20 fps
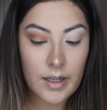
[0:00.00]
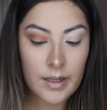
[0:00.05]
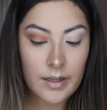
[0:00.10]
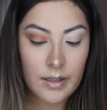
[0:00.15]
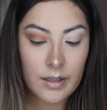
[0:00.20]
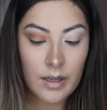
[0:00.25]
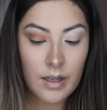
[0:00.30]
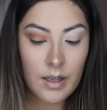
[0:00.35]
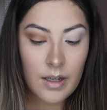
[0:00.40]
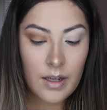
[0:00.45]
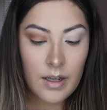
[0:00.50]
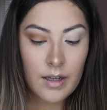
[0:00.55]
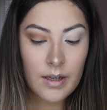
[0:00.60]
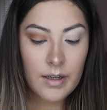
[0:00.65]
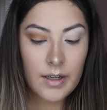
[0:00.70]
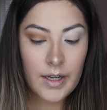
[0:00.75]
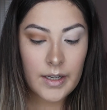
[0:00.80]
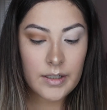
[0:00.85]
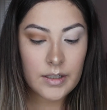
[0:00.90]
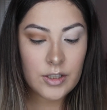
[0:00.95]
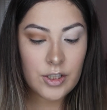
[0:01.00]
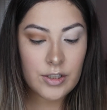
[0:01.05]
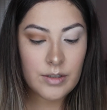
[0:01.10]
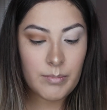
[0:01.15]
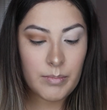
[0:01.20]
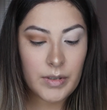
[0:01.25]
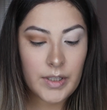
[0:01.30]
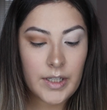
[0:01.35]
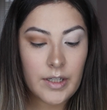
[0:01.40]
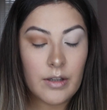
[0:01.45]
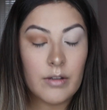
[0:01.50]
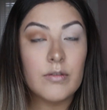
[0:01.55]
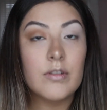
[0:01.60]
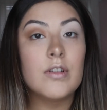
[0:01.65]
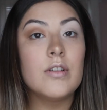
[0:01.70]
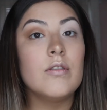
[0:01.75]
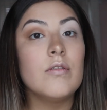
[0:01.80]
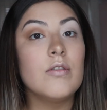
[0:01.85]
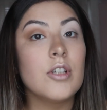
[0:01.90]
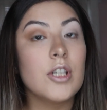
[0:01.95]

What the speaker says: and kind of just blend those two